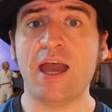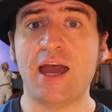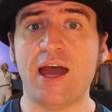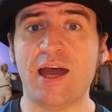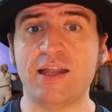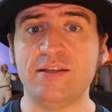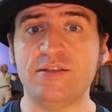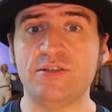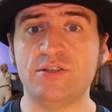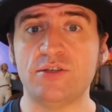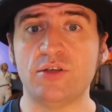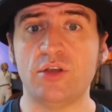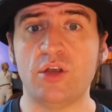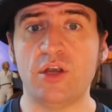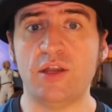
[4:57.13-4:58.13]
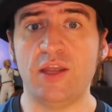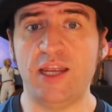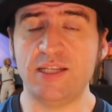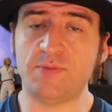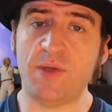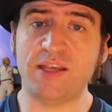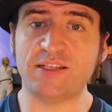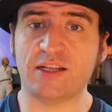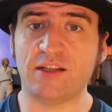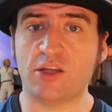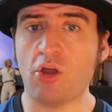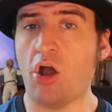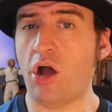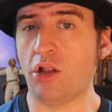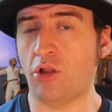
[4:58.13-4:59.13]
and it's basically
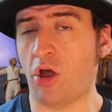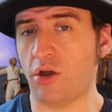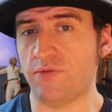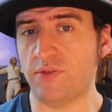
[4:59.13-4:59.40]
got a lot